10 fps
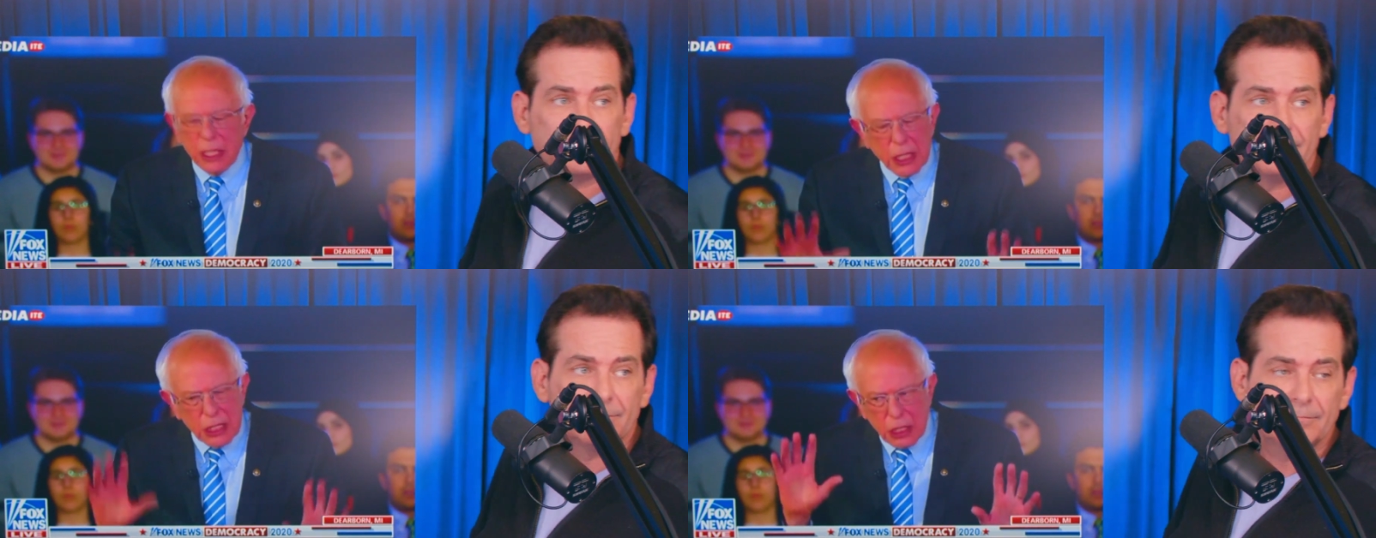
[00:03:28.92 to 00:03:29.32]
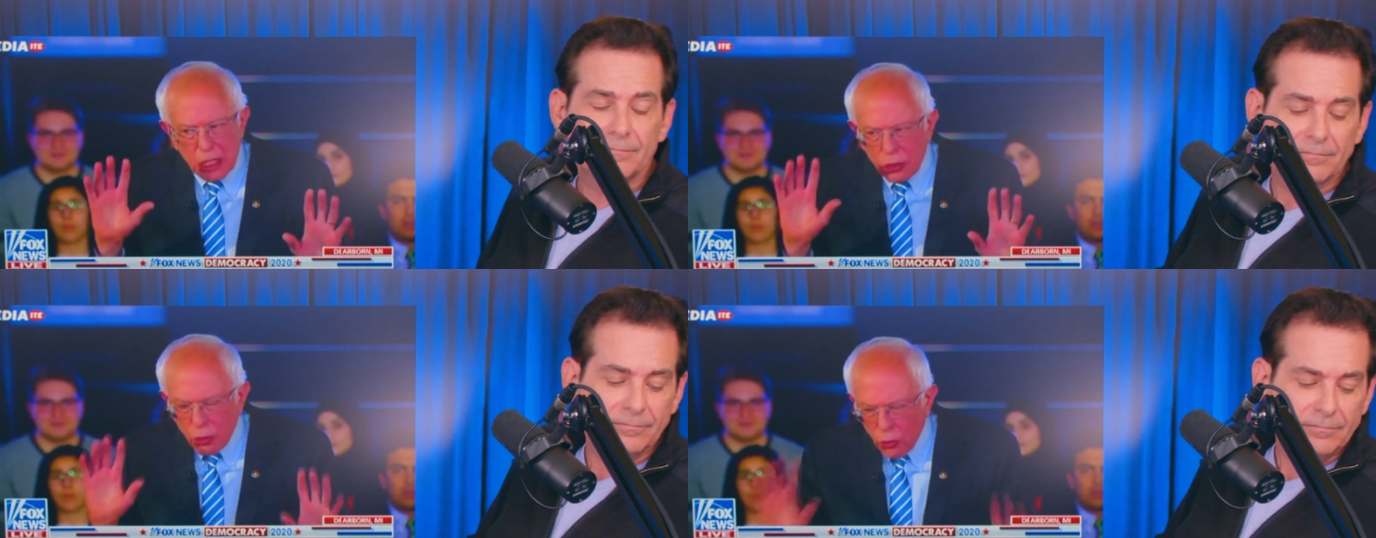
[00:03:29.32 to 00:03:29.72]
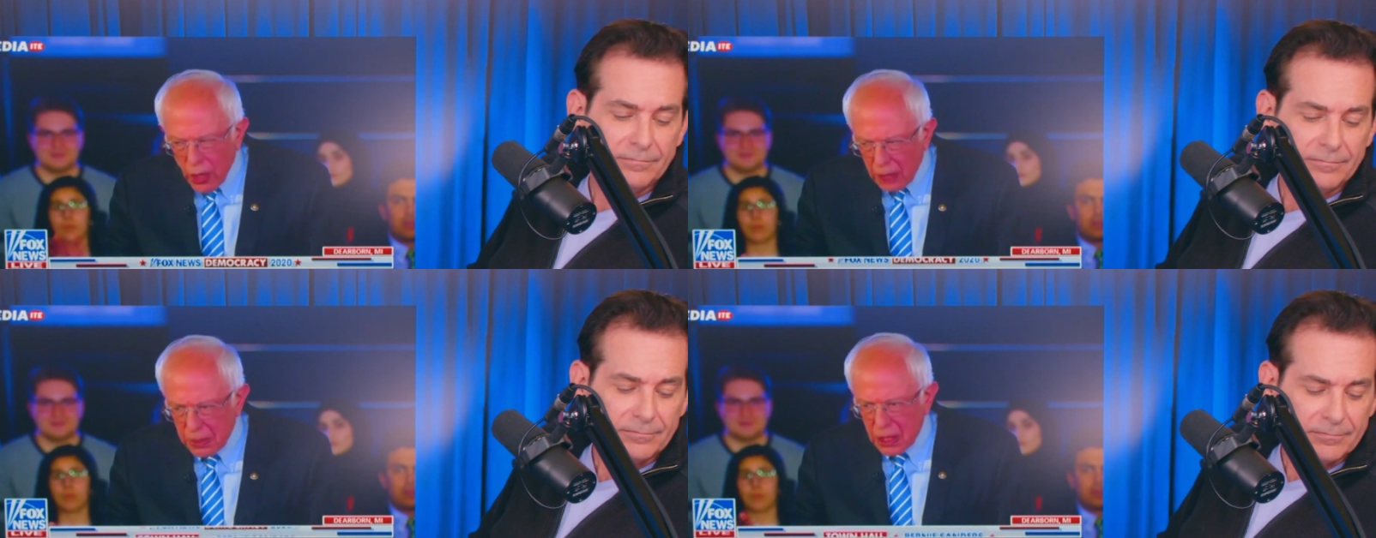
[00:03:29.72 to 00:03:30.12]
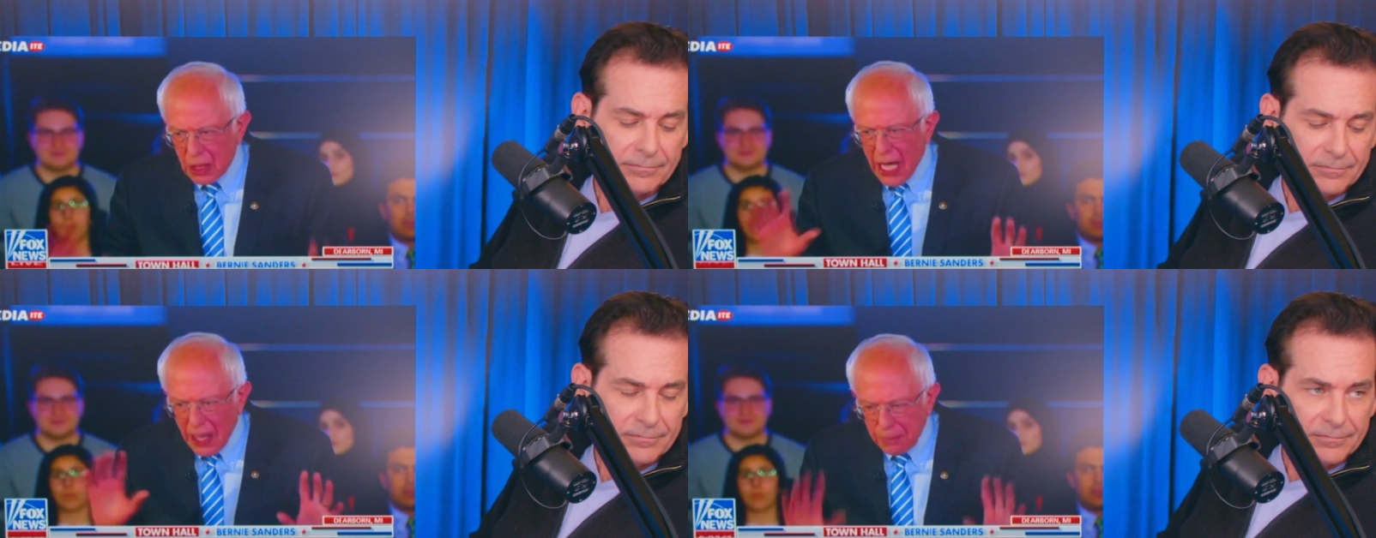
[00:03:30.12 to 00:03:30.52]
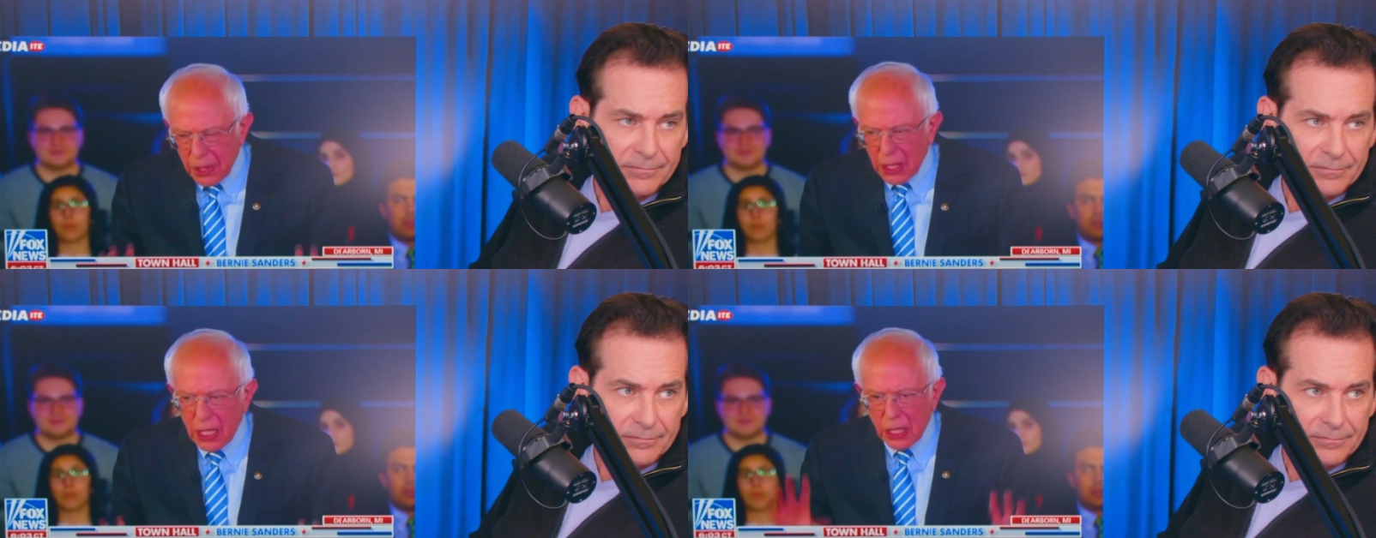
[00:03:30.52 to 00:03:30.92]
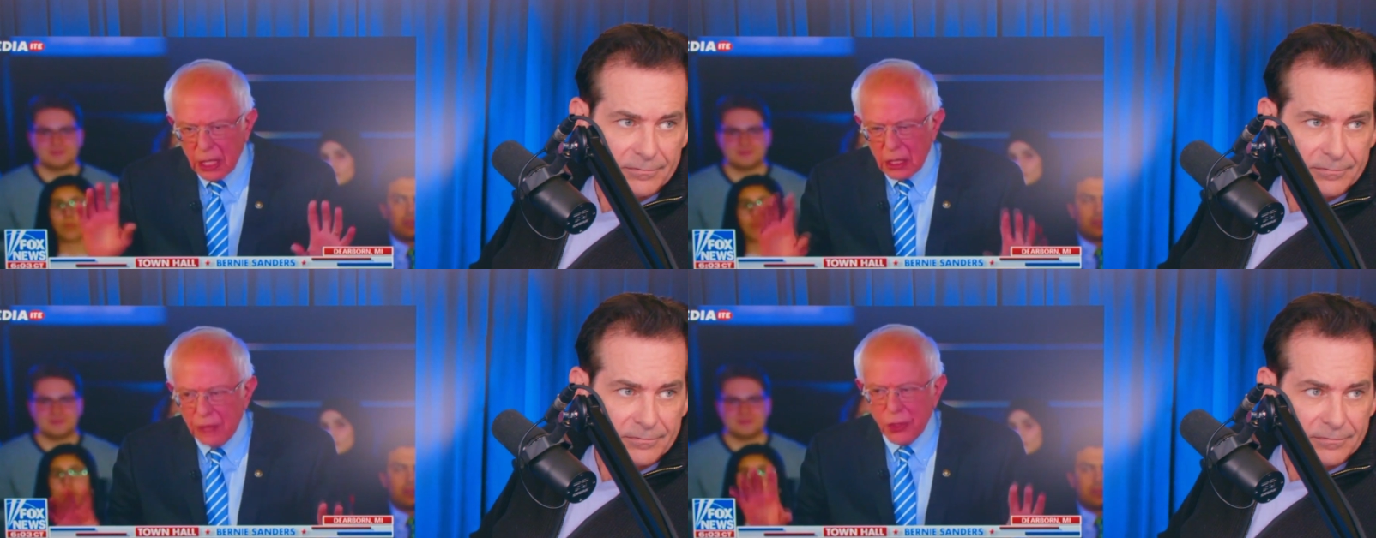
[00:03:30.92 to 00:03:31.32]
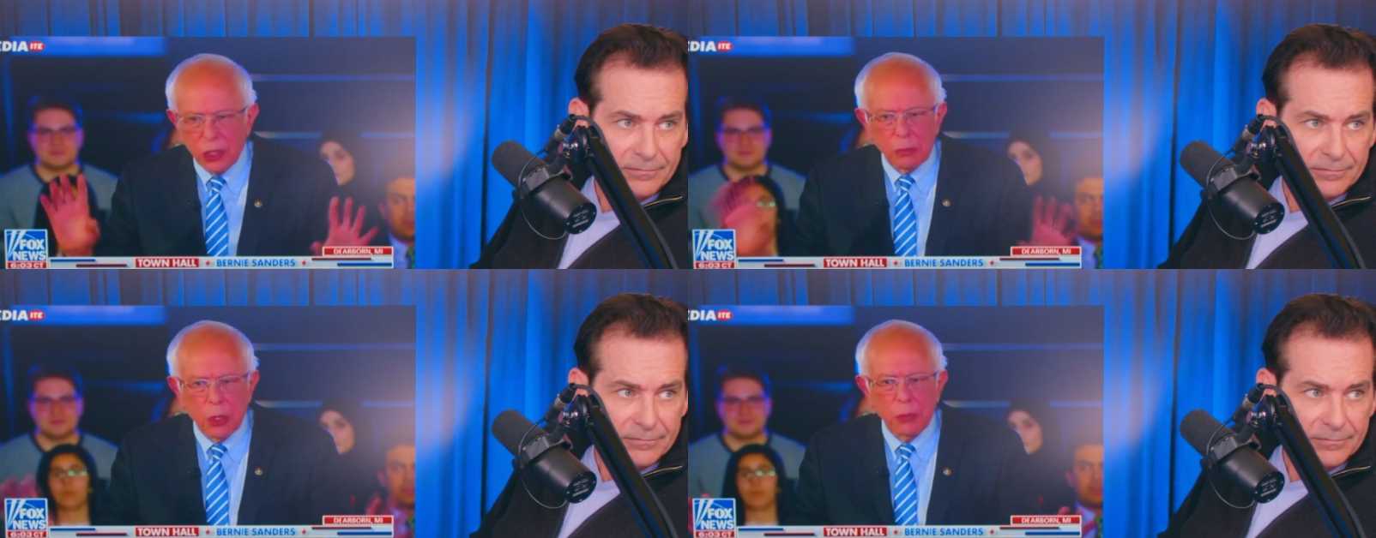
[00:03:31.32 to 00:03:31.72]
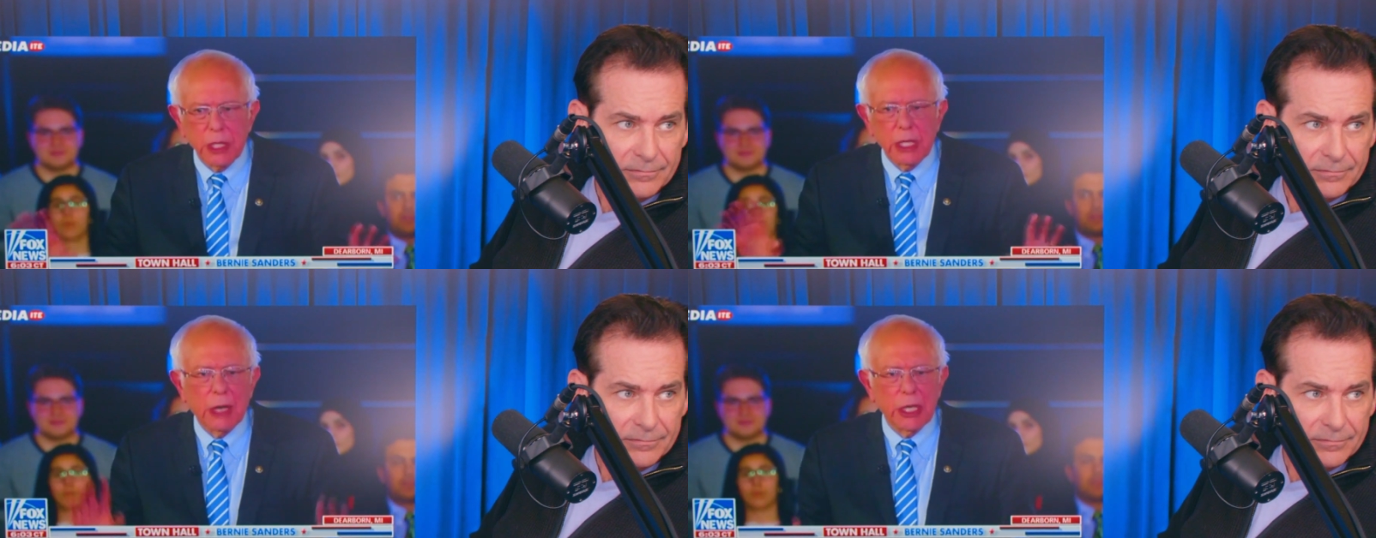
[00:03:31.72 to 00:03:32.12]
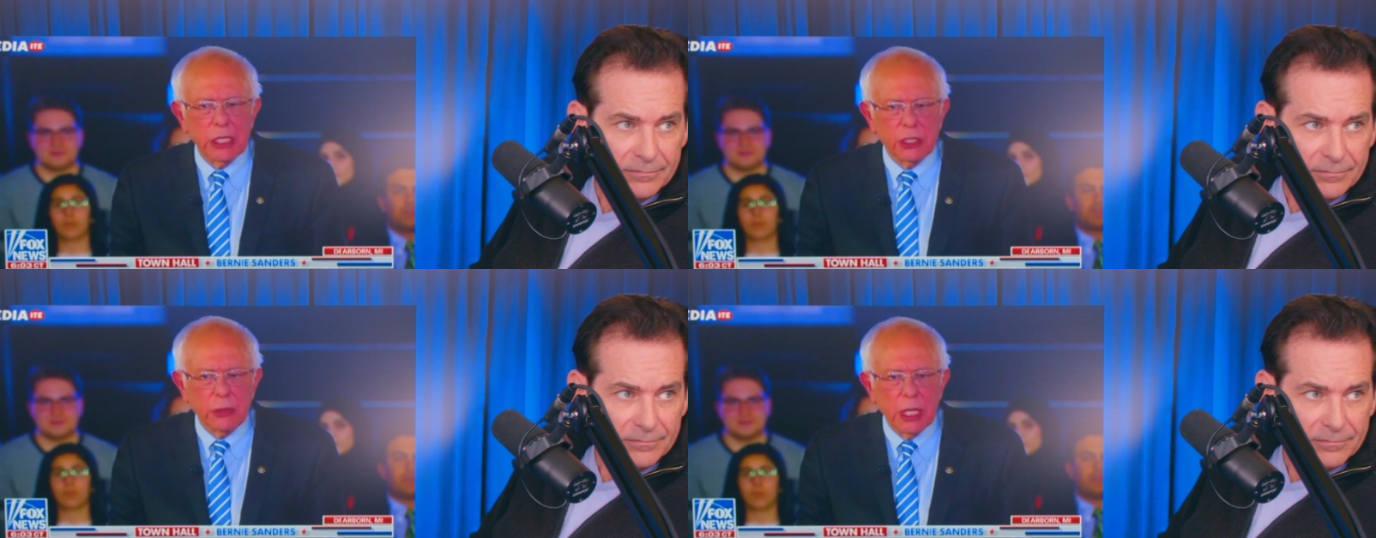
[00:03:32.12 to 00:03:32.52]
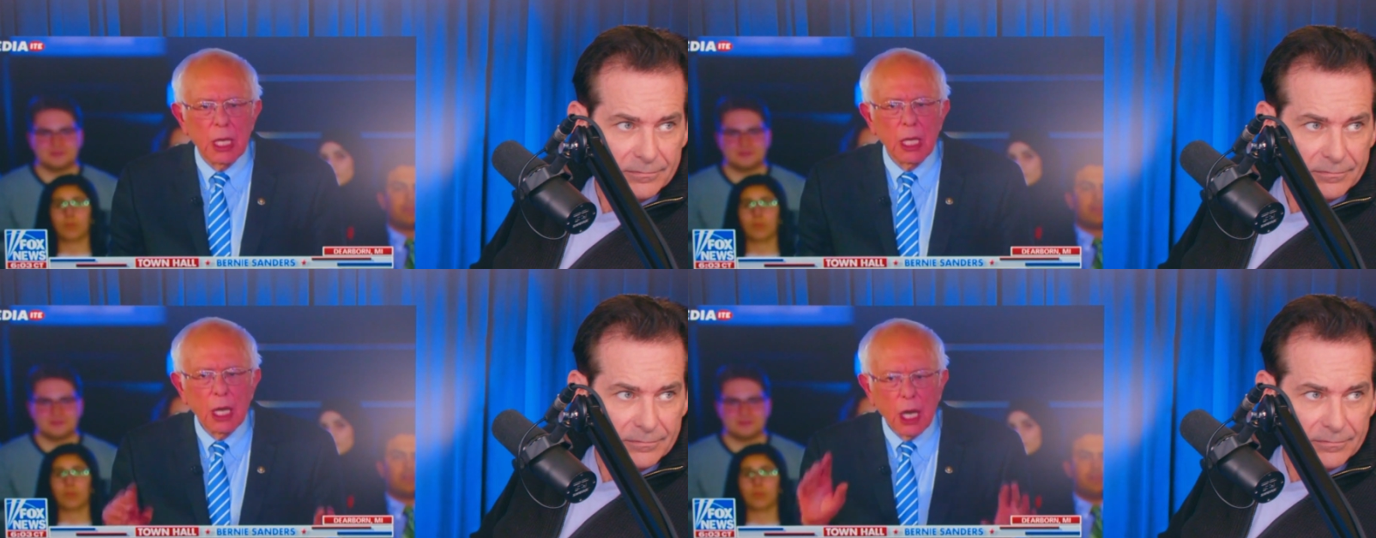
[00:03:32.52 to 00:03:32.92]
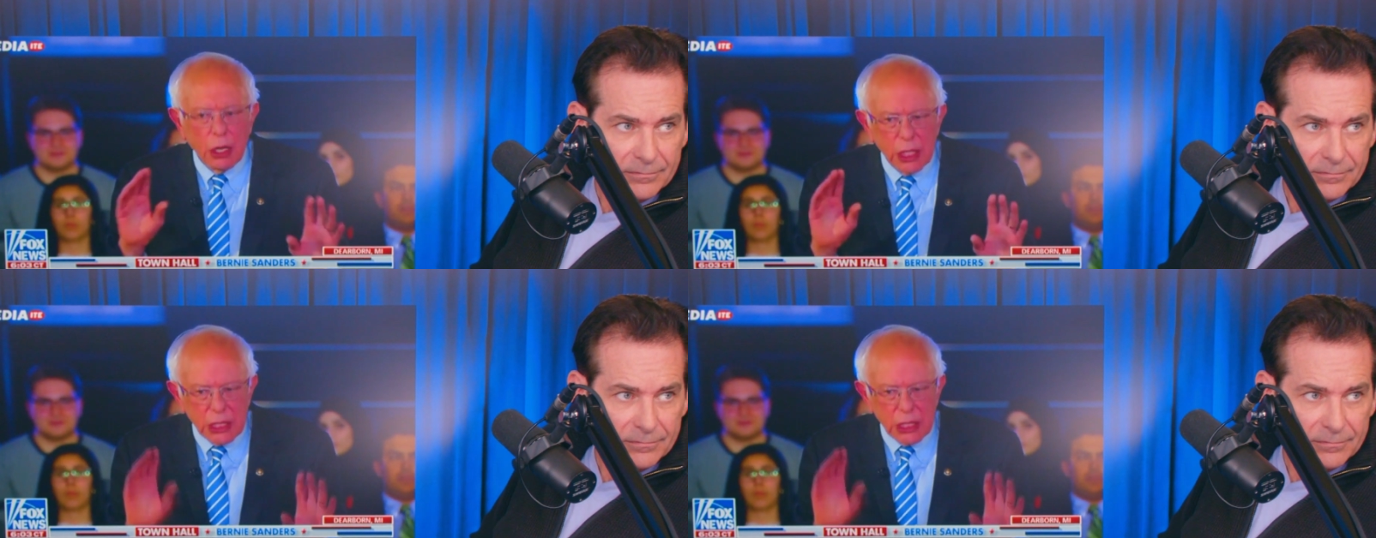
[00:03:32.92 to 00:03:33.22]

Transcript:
Speaker 1: in this incredibly complicated and difficult moment in our history are